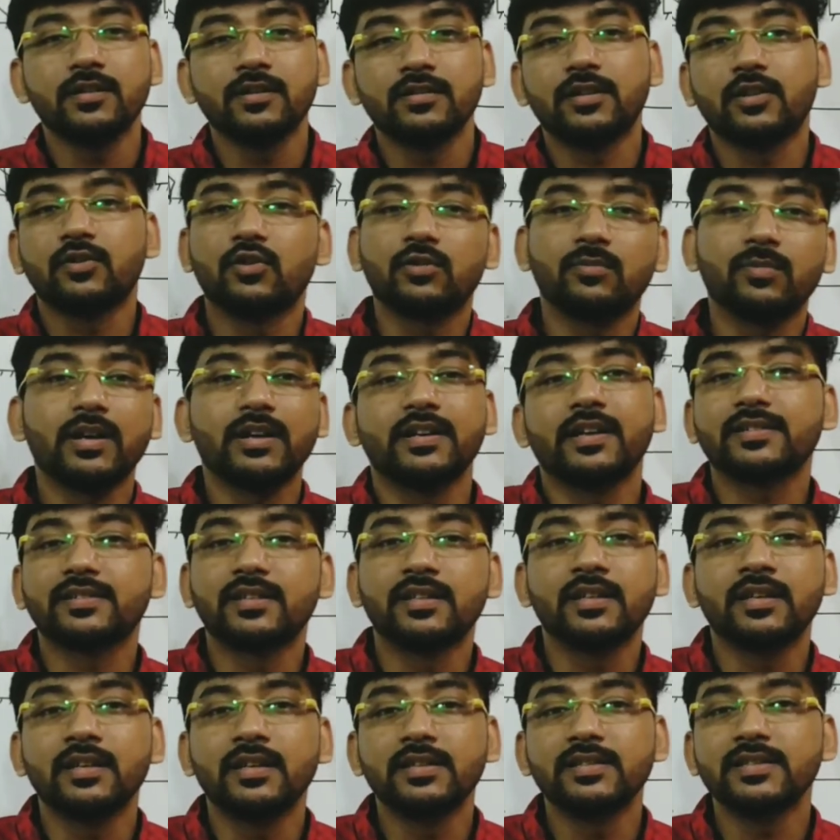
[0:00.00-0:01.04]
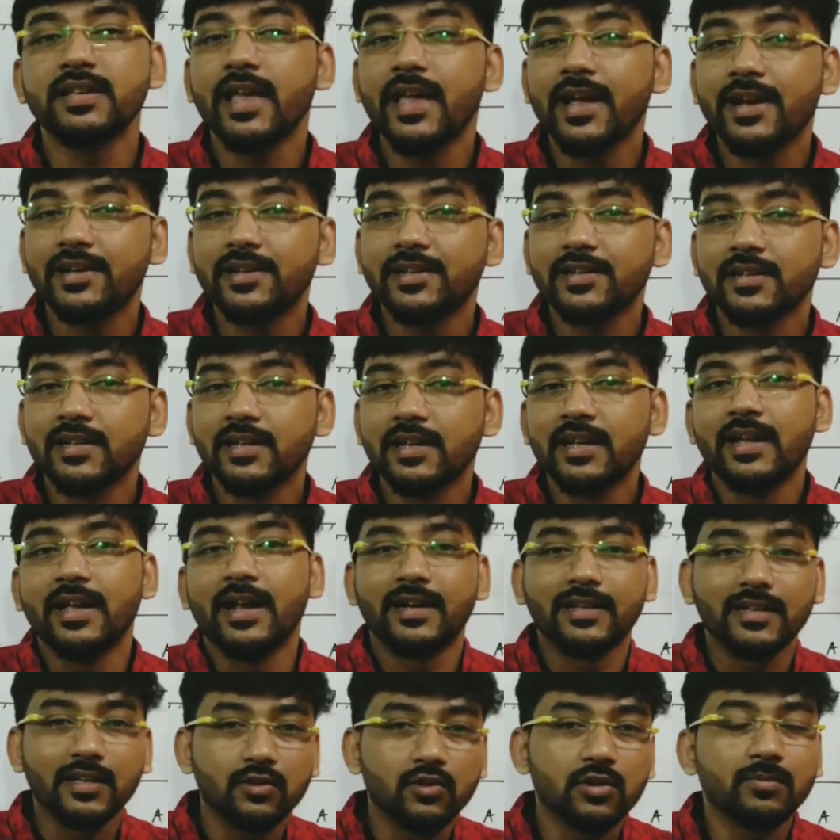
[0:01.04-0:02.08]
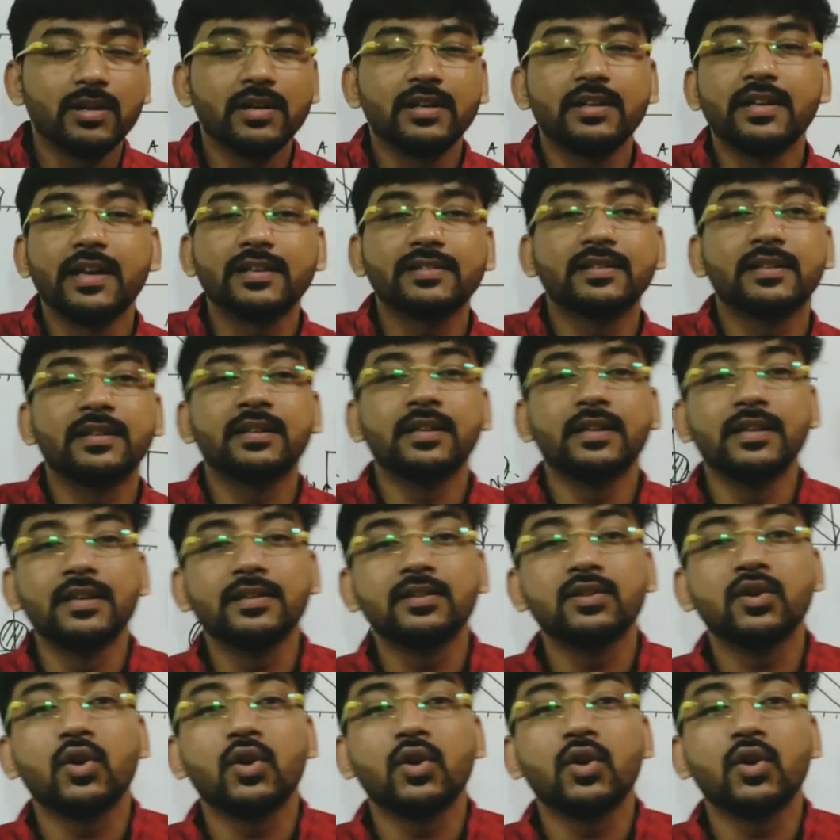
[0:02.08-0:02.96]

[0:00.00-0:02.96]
the normal reaction is act, and the normal reaction is